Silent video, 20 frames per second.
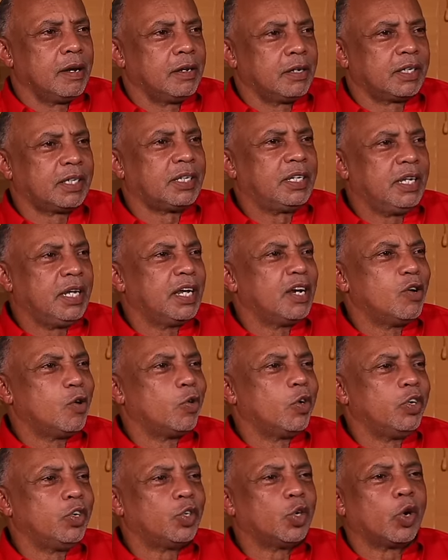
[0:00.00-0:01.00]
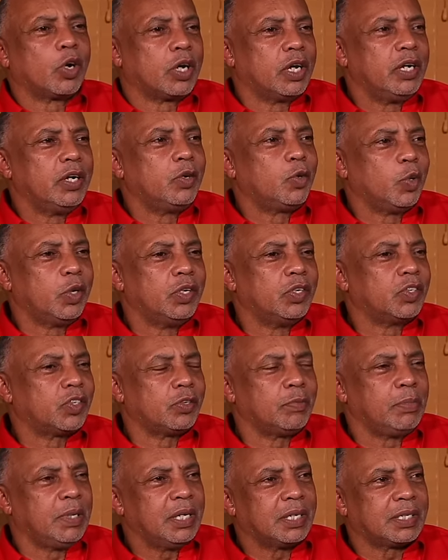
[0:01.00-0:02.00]
stain or the juggling twins
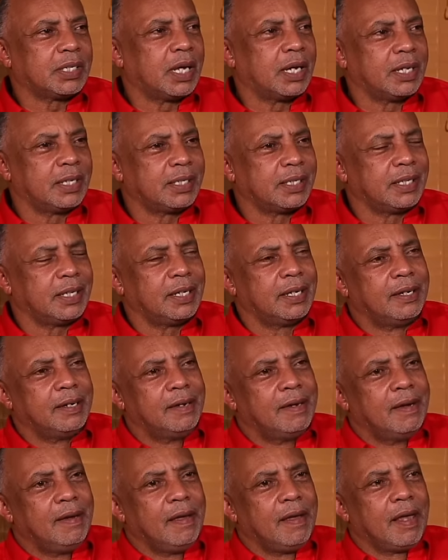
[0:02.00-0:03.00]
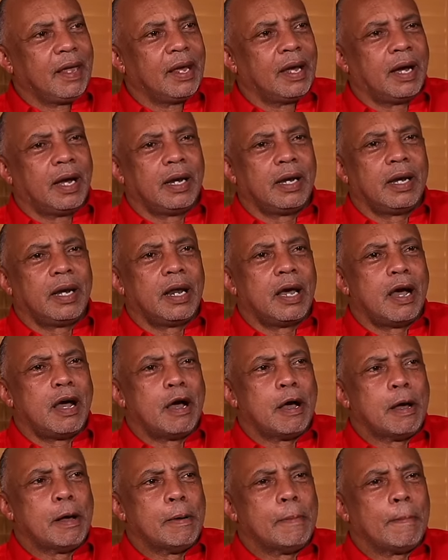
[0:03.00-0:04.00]
to Bass Odyssey. And
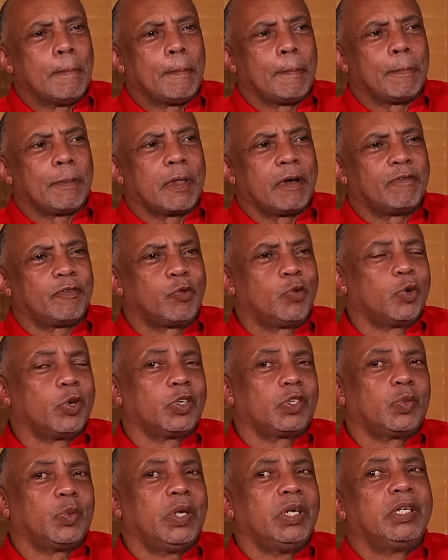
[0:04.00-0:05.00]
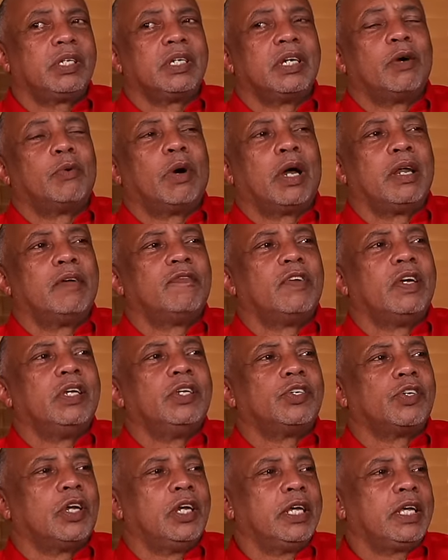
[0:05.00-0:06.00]
of course, when Tinawan
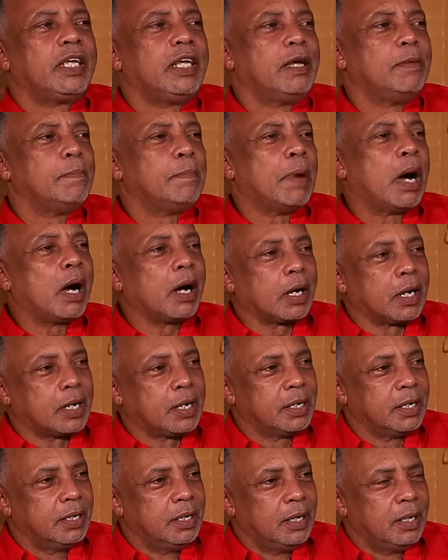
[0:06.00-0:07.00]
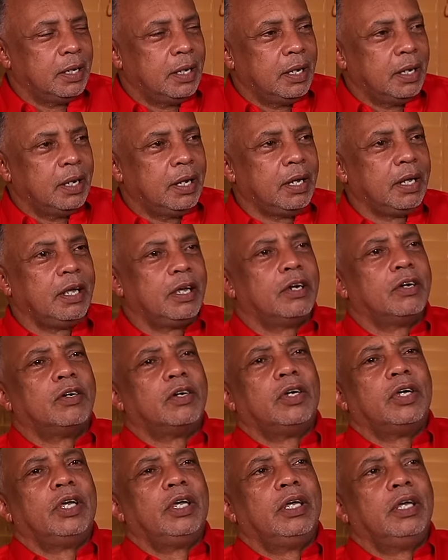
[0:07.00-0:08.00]
eventually came back, you
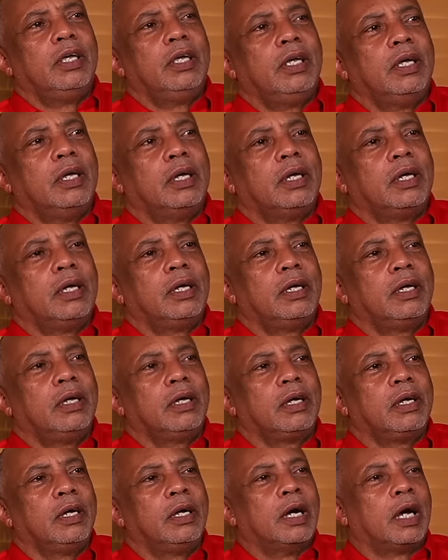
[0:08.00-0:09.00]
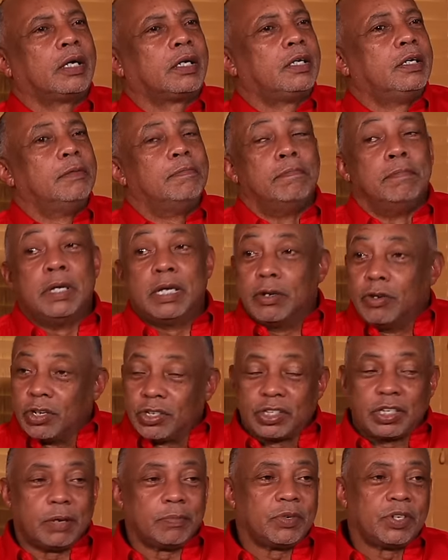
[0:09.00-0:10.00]
know, he got the big
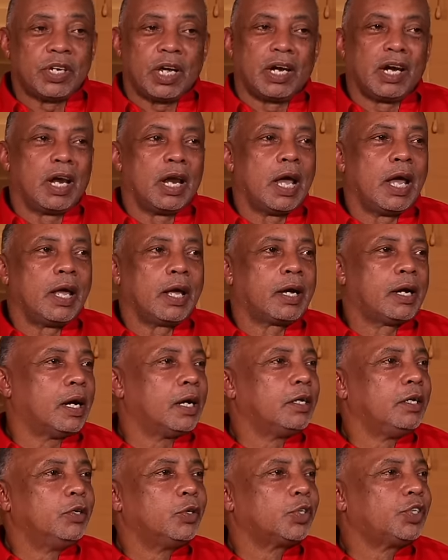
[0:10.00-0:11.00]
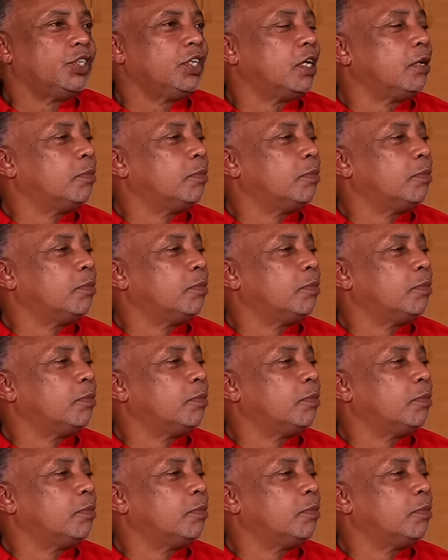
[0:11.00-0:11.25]
reception like you see